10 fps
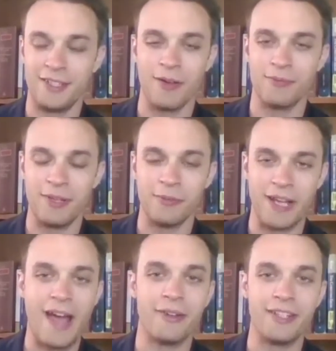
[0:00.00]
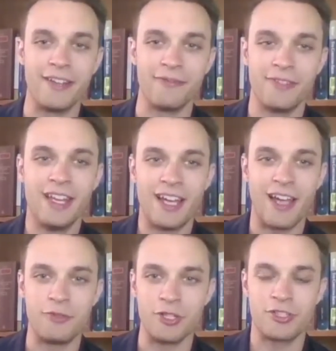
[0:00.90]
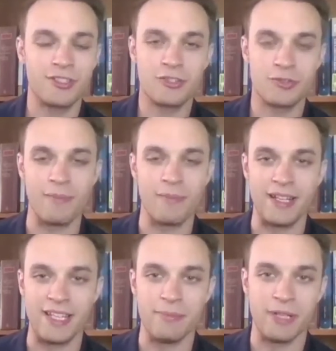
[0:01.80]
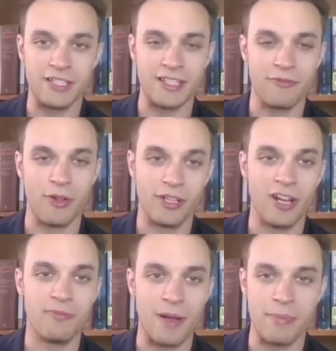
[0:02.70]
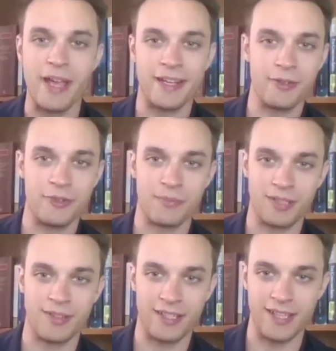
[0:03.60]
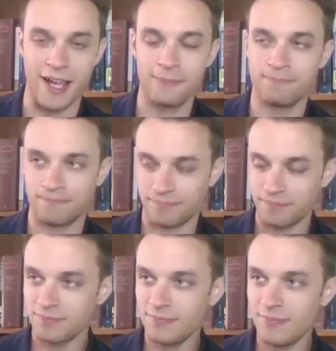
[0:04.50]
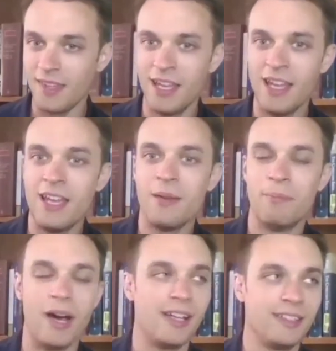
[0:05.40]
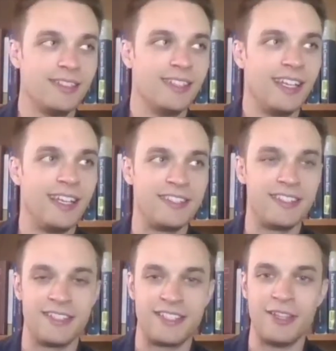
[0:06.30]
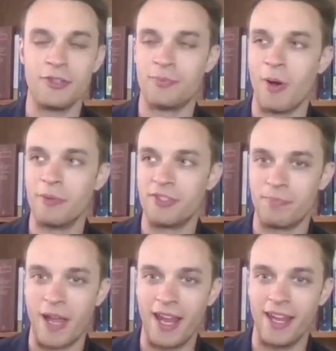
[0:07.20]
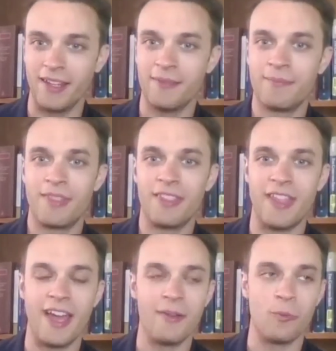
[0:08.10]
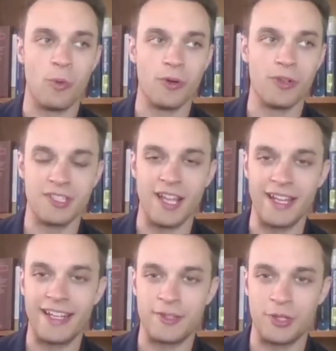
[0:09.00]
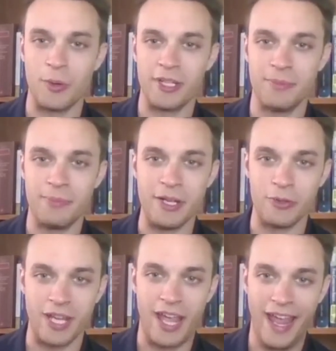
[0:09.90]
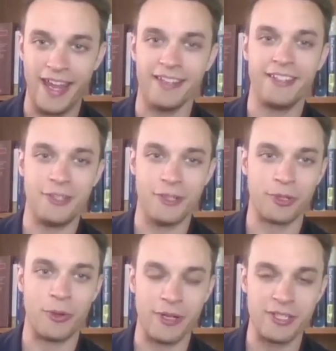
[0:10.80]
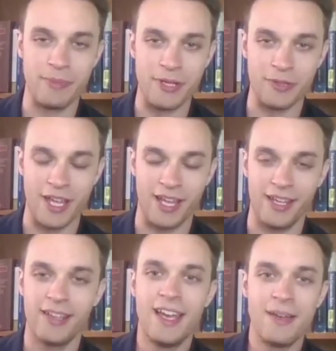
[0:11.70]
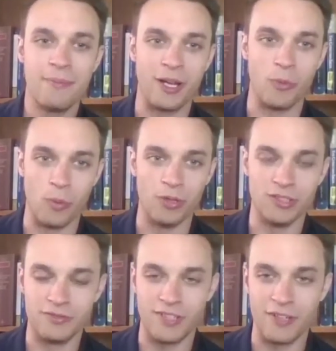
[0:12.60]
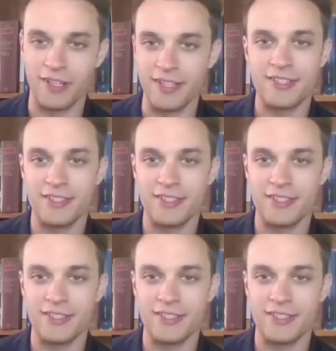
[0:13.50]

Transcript: In reality, I've just scraped my knee because I've fallen off my bike or something like that. But it's in those moments of pain that words like "it's going to be okay," "you're going to be okay," make a world of difference.